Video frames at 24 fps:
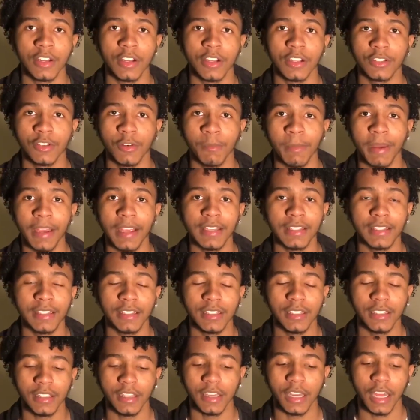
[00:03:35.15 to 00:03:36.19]
So
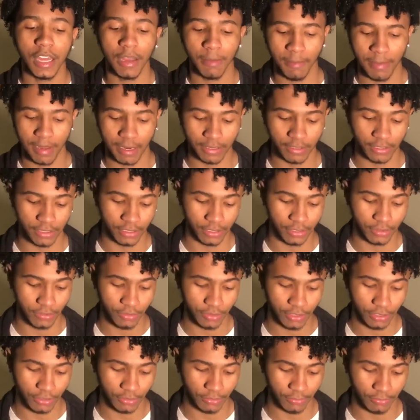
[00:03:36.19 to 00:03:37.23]
basically, I'm gonna just, you
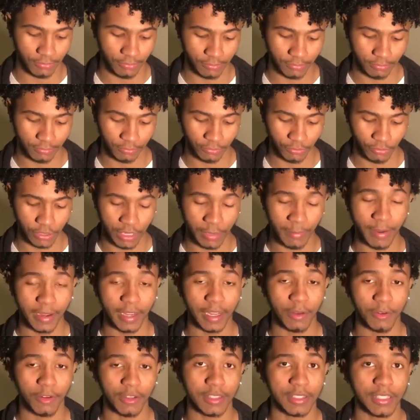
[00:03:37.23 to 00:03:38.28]
know, dry my
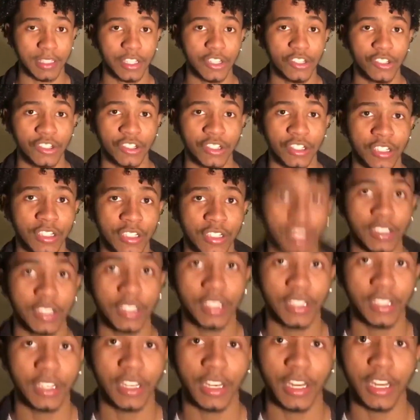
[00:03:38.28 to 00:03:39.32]
hair with a t-shirt
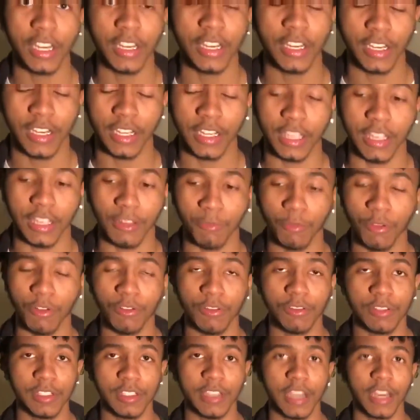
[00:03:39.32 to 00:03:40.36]
and we're
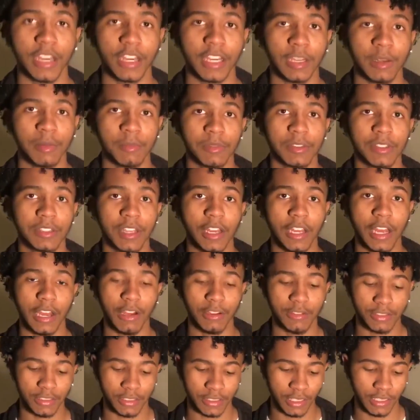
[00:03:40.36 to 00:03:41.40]
gonna see how it comes
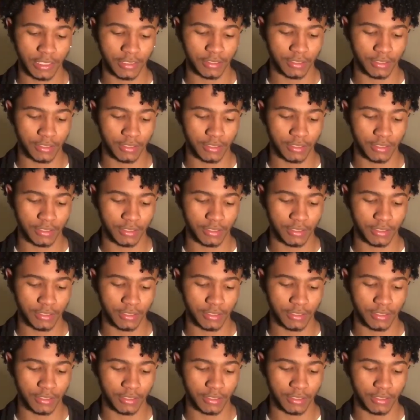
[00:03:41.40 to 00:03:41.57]
out tonight.